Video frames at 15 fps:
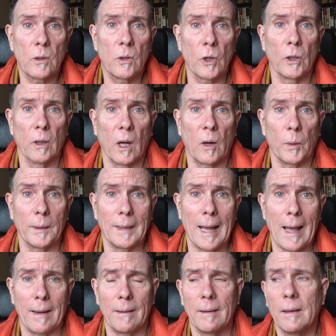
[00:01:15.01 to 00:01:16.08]
good luck with
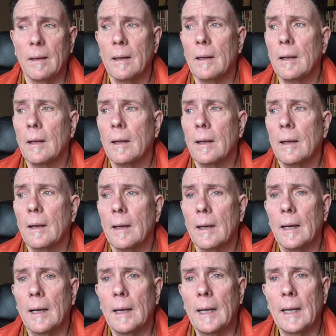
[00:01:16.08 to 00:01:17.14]
that,
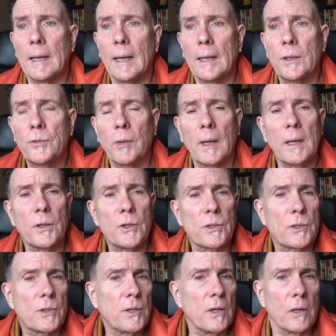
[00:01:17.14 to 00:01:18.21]
and I try to
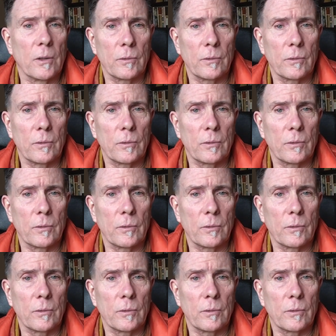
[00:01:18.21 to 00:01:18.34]
just,